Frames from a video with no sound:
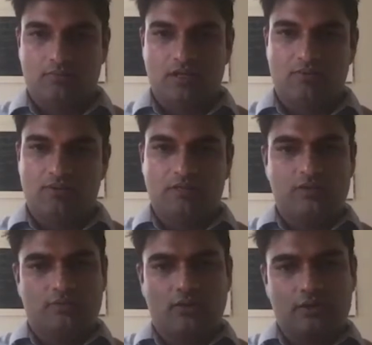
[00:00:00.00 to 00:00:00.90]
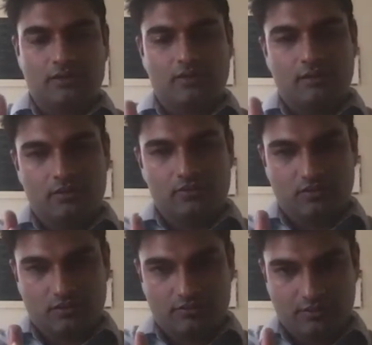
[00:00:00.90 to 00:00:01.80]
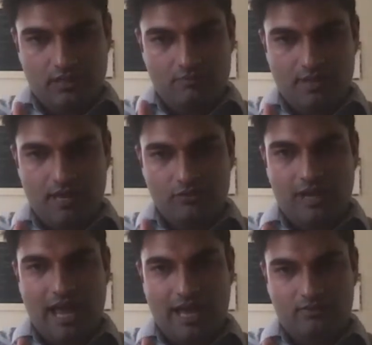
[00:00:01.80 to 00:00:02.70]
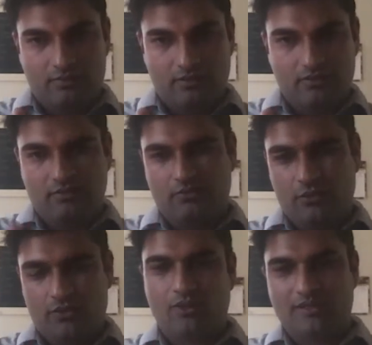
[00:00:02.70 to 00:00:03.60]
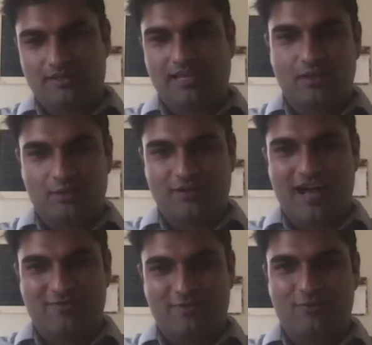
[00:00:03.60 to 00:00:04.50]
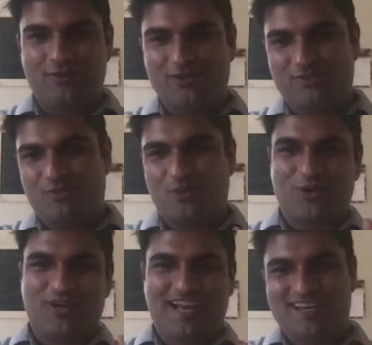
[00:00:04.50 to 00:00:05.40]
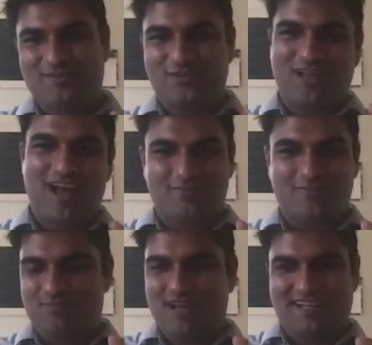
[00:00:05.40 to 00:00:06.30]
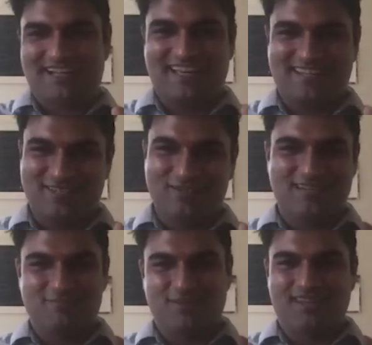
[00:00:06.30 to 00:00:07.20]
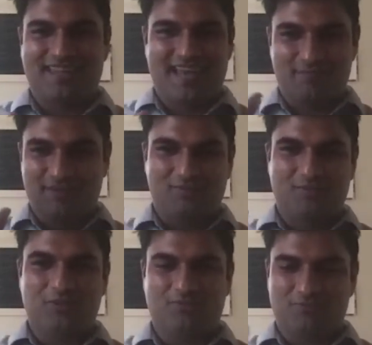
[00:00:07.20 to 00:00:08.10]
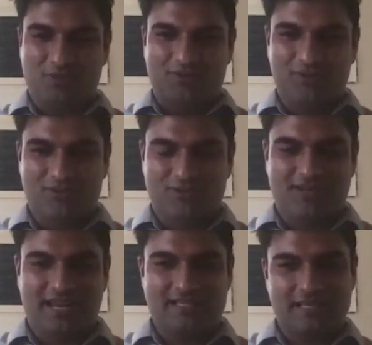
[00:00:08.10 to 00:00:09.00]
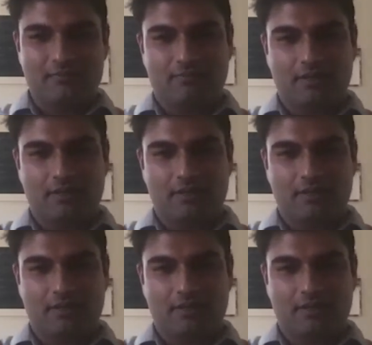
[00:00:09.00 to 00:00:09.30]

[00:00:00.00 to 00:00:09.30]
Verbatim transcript: If you can just focus on those three major attributes, the fourth one is psychographic, which is more kind of soft. I'm not going to get too deep into that because most, most folks throw their hands up.